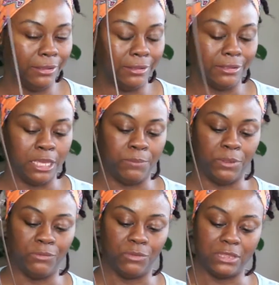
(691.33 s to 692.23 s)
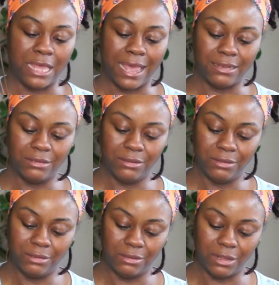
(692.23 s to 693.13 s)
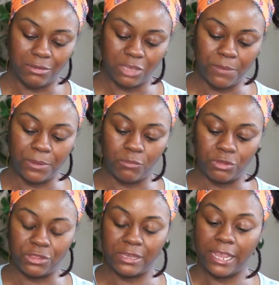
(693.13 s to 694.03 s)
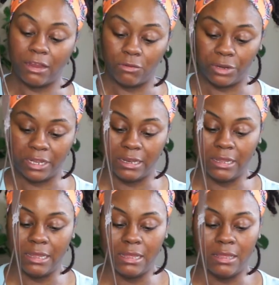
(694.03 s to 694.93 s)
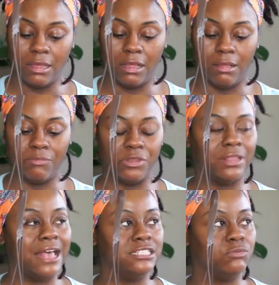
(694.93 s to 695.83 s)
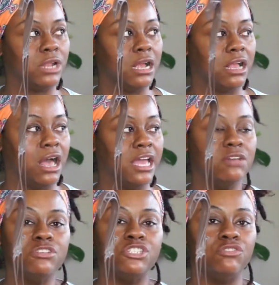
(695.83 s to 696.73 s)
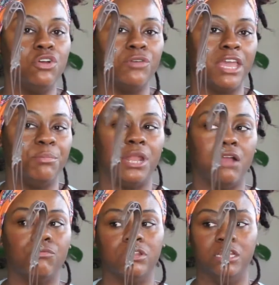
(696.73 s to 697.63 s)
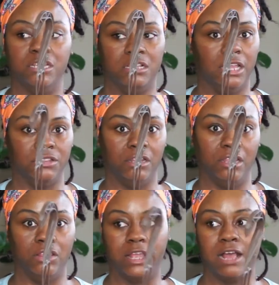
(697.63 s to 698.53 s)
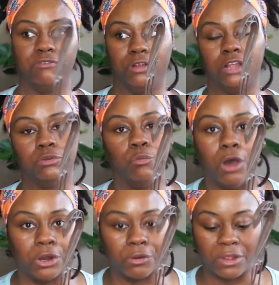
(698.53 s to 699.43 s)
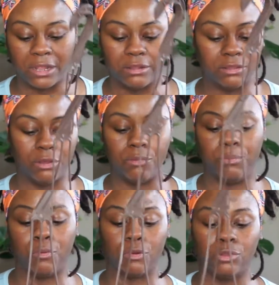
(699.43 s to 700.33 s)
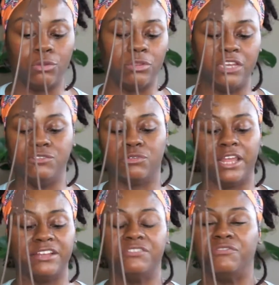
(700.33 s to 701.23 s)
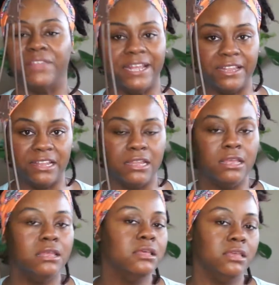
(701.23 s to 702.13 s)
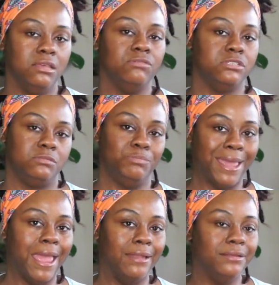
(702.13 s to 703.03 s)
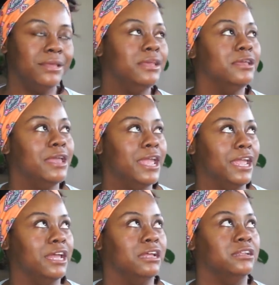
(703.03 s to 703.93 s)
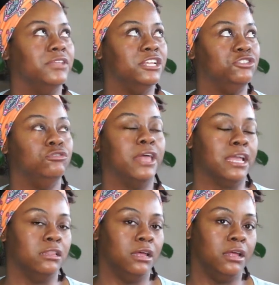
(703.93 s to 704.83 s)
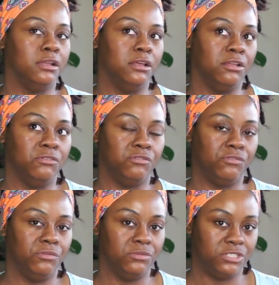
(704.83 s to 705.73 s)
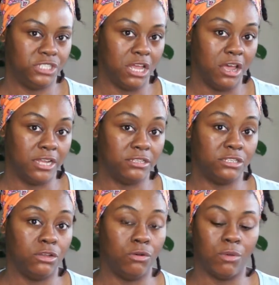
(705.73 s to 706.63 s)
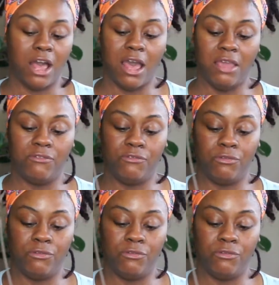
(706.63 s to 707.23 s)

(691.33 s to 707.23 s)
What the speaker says: keep it with that, keep up with the care on it. The last one I got, it was doing okay, but I really neglected it. Like, I forgot to water it. The poor little leaves were like deflated. It was bad. And they do like a lot of sun, so I